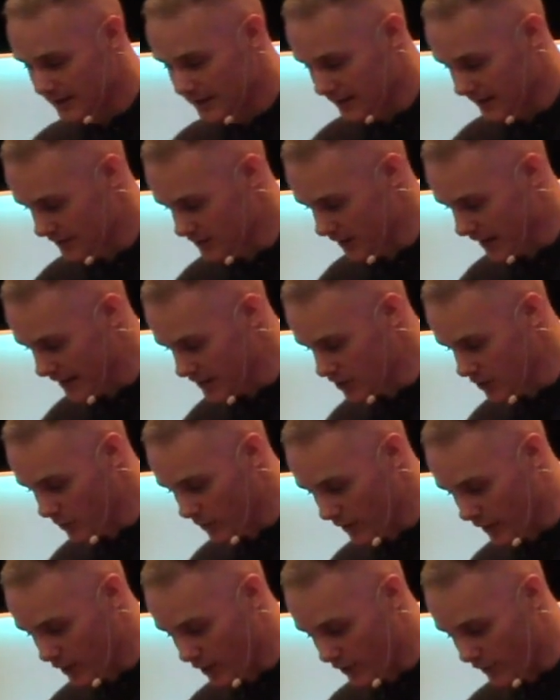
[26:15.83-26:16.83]
And so I actually
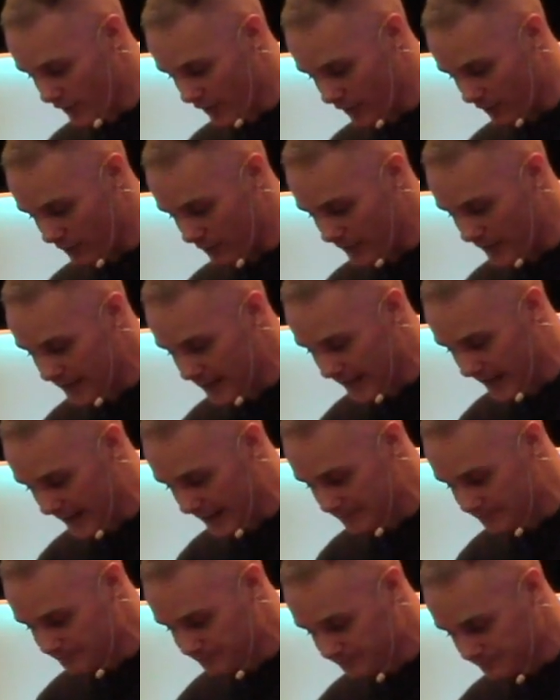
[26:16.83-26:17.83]
want to go there and read
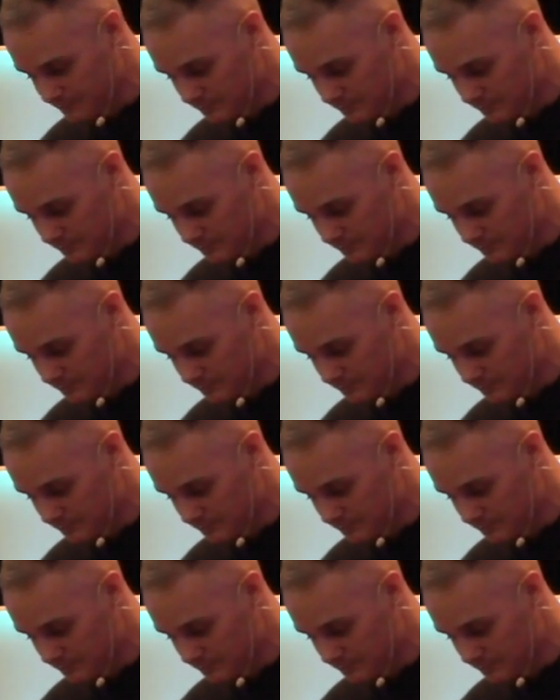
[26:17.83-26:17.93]
that.